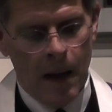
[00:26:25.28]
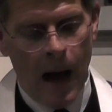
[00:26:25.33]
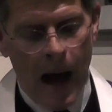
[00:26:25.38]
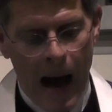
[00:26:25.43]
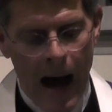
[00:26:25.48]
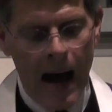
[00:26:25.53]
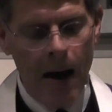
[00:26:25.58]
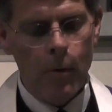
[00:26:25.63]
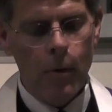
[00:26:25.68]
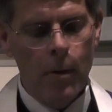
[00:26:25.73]

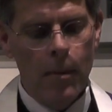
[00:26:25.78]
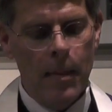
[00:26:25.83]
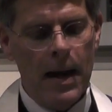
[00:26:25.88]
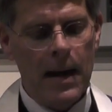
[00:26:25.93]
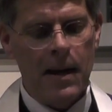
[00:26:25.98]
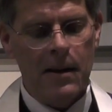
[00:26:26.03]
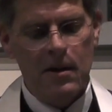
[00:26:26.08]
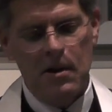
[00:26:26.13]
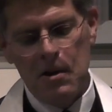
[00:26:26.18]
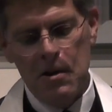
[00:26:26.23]
I will make
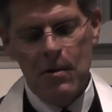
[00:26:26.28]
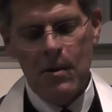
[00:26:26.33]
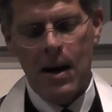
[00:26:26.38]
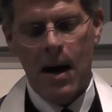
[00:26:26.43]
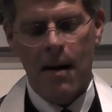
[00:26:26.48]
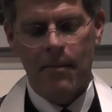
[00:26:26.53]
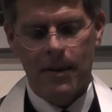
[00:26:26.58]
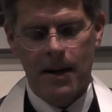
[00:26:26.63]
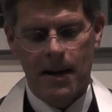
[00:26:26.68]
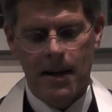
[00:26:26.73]
a new
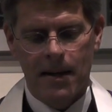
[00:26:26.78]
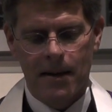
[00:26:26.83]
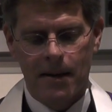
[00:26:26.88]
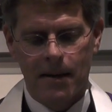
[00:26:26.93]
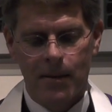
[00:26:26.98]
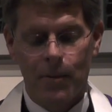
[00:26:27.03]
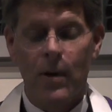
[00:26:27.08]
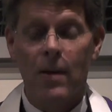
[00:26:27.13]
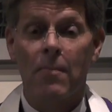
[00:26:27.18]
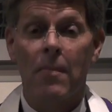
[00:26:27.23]
covenant
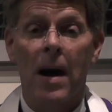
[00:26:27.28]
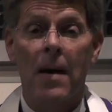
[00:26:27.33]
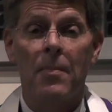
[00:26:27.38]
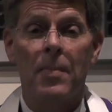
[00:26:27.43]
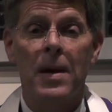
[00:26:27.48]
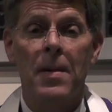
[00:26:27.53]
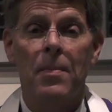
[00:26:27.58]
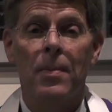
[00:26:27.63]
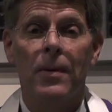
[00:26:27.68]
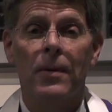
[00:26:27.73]
with my
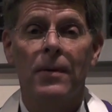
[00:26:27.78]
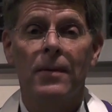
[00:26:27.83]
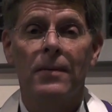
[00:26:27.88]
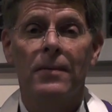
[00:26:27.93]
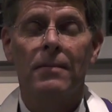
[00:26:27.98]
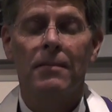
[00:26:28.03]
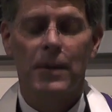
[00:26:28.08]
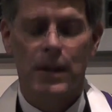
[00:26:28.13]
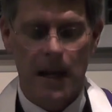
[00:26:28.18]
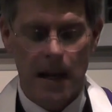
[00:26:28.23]
people,
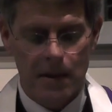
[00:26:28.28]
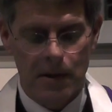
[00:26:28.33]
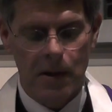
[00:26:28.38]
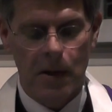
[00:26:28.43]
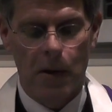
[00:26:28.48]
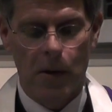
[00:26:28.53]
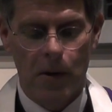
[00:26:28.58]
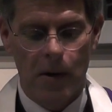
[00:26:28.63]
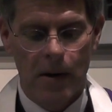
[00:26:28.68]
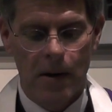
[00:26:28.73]
says the
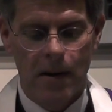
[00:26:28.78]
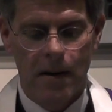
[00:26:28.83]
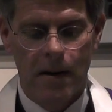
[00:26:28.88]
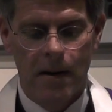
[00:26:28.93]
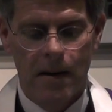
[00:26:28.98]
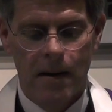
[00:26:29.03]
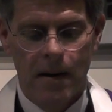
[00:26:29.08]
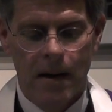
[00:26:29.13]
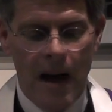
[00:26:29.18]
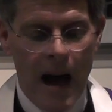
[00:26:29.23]
Lord.
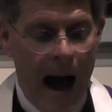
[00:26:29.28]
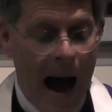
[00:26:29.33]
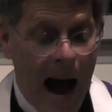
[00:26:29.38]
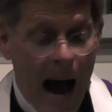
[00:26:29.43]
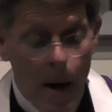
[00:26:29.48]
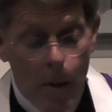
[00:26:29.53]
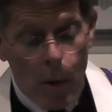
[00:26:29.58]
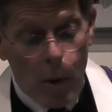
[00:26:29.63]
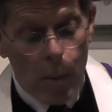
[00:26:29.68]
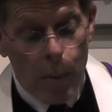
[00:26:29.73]

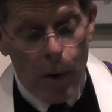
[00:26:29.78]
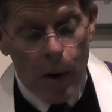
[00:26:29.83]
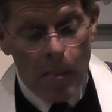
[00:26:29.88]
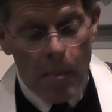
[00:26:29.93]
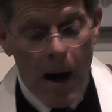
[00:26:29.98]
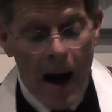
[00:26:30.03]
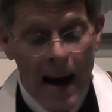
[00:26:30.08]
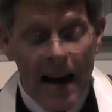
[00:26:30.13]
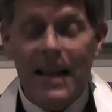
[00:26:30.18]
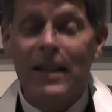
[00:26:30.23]
I will put
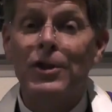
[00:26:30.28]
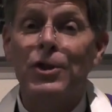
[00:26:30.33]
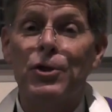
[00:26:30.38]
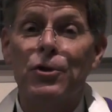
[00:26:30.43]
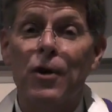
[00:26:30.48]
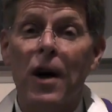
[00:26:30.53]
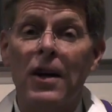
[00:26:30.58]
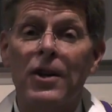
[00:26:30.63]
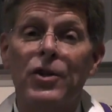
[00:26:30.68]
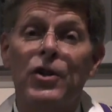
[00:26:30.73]
my
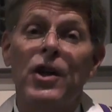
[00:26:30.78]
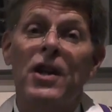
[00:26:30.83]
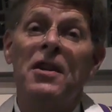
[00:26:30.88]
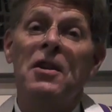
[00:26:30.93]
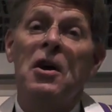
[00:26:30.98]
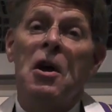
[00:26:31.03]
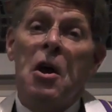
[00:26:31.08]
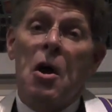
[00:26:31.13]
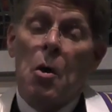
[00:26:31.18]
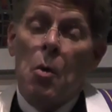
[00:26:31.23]
instruction
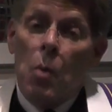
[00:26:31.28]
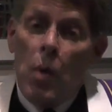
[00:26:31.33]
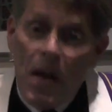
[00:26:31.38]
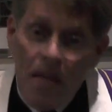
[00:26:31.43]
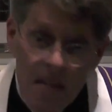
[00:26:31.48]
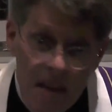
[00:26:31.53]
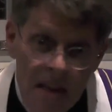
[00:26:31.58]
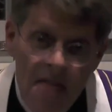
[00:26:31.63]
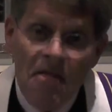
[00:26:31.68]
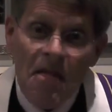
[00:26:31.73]

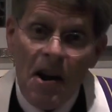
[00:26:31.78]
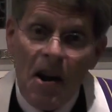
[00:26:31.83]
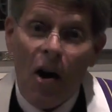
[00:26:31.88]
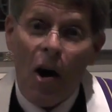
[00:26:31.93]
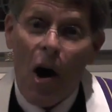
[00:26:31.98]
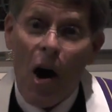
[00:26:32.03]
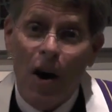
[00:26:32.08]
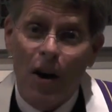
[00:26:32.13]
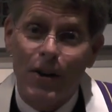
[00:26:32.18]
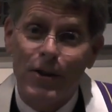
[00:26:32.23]
within their
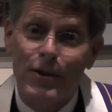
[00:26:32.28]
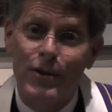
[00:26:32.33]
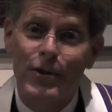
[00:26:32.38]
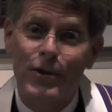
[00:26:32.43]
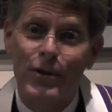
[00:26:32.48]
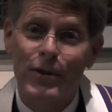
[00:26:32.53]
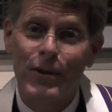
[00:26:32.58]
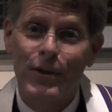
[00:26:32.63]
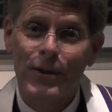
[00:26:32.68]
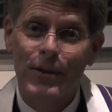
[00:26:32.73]

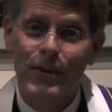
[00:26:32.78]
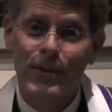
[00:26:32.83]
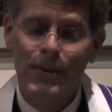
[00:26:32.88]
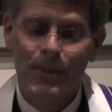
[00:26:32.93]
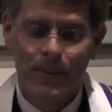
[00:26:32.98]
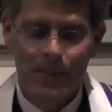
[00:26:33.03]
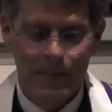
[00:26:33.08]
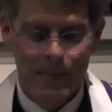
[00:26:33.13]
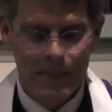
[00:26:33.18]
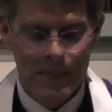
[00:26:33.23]
hearts.
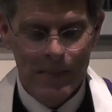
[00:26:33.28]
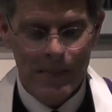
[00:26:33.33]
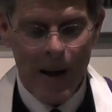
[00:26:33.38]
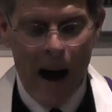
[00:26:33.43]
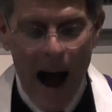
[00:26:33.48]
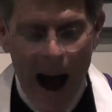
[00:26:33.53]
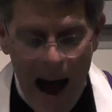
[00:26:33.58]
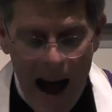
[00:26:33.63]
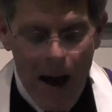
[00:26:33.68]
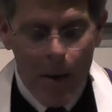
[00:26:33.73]

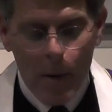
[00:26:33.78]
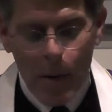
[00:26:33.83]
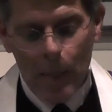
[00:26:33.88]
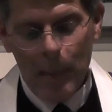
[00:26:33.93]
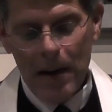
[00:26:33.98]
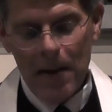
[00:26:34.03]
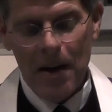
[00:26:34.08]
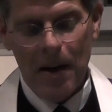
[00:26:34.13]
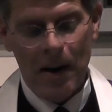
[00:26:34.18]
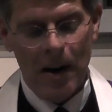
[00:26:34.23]
I will
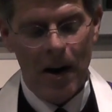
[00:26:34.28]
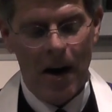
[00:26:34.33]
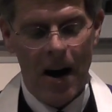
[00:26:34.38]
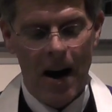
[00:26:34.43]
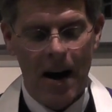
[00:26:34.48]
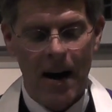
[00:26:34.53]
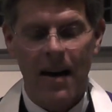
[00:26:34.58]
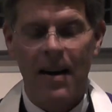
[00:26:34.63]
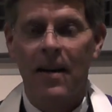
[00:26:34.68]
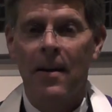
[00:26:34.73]
be their
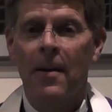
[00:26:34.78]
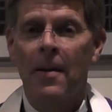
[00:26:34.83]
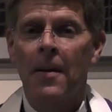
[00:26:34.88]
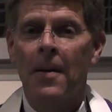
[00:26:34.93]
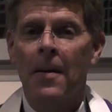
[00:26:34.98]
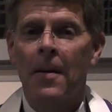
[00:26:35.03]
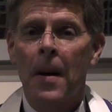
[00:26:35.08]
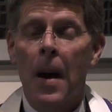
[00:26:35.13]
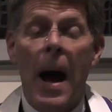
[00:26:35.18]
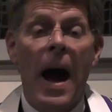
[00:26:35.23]
God,
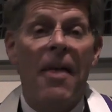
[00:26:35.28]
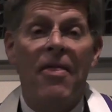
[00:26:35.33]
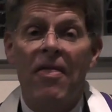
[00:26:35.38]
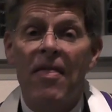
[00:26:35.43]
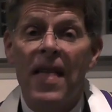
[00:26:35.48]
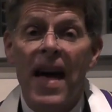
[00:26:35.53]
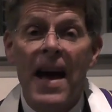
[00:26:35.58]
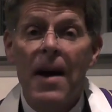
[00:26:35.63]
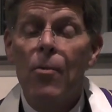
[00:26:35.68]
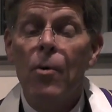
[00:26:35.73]
and
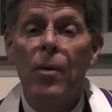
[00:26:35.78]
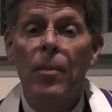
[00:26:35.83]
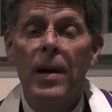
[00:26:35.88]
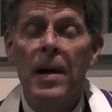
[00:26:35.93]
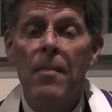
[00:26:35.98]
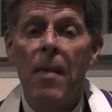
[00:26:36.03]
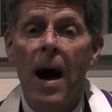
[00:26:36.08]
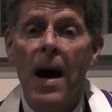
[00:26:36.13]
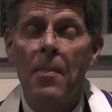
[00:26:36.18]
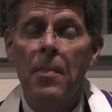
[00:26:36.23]
they will be
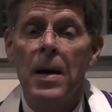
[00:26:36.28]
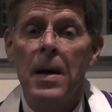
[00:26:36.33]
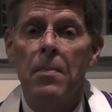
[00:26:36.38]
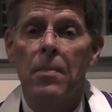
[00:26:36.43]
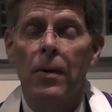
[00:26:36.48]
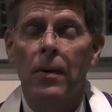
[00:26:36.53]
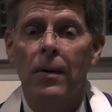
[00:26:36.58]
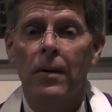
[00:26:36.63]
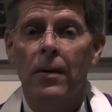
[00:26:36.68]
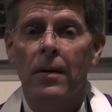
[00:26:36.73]
my
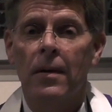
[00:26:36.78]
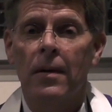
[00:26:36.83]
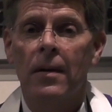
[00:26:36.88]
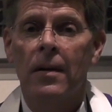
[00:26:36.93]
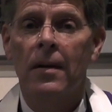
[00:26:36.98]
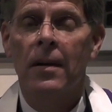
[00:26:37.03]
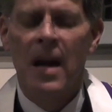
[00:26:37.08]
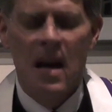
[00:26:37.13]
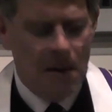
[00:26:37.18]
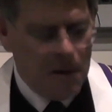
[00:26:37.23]
people.
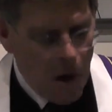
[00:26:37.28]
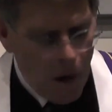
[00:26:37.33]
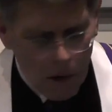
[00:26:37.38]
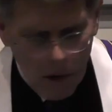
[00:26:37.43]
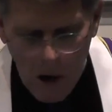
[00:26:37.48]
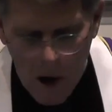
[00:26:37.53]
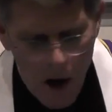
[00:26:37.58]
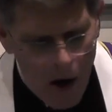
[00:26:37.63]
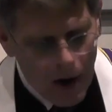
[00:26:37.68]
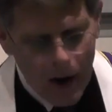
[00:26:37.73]
No
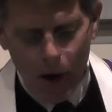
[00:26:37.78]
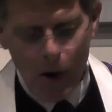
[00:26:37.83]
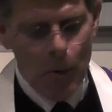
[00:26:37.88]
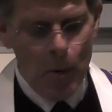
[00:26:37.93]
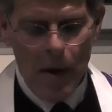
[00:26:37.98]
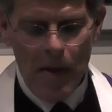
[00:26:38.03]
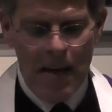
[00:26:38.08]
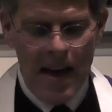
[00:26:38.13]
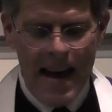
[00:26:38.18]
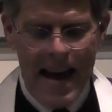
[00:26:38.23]
longer
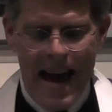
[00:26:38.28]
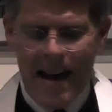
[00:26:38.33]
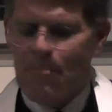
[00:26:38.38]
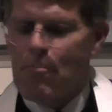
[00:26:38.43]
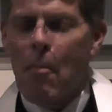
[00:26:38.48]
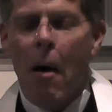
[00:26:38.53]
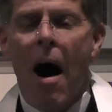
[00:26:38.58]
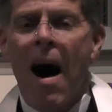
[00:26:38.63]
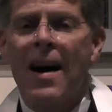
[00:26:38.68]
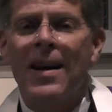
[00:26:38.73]
will they
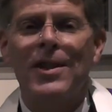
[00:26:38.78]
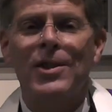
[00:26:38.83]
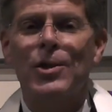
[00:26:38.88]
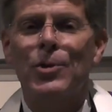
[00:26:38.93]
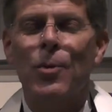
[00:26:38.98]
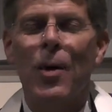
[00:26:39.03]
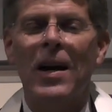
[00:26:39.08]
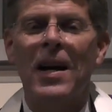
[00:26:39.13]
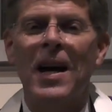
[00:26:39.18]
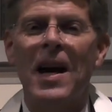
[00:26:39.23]
admonish
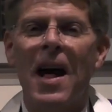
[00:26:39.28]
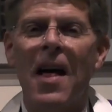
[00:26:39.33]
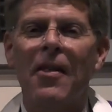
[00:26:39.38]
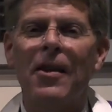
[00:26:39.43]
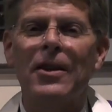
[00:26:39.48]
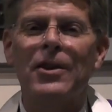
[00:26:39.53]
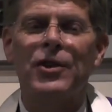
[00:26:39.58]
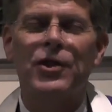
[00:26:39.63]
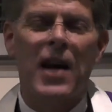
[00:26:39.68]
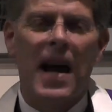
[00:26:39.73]
one
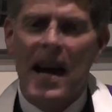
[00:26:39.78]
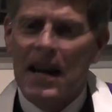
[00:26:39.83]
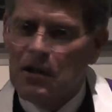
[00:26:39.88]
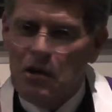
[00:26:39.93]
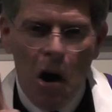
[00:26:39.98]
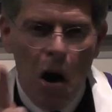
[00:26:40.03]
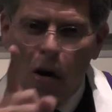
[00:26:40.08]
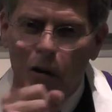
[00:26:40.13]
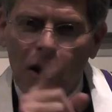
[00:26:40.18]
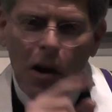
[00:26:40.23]
another, saying,
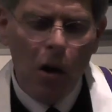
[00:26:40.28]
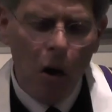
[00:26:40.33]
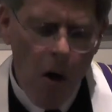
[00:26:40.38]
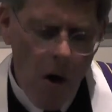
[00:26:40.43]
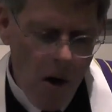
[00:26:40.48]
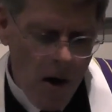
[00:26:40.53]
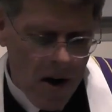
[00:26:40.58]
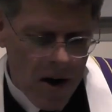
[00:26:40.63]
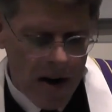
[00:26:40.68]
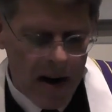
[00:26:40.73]
Know the
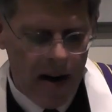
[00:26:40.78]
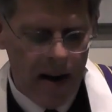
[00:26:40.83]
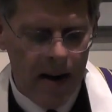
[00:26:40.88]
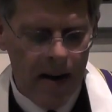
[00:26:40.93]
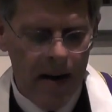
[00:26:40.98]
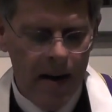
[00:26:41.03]
Lord,